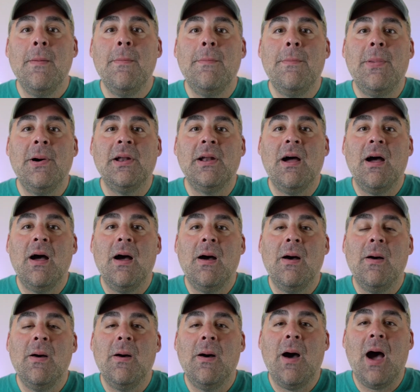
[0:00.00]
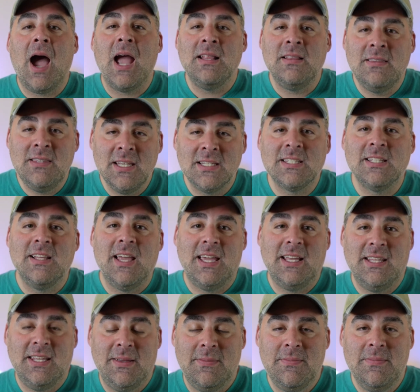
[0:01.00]
But I disliked
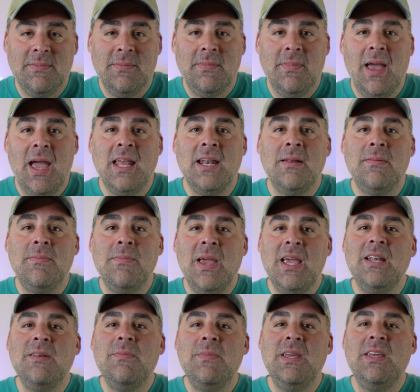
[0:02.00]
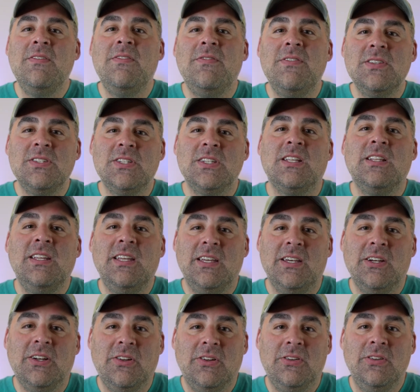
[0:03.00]
him, and it made me physically
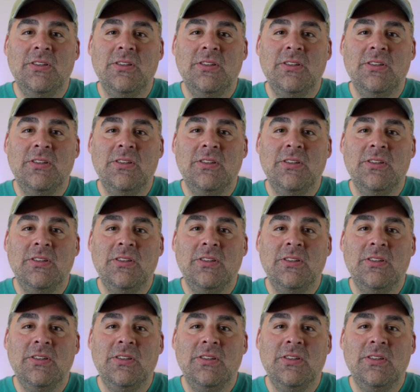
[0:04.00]
ill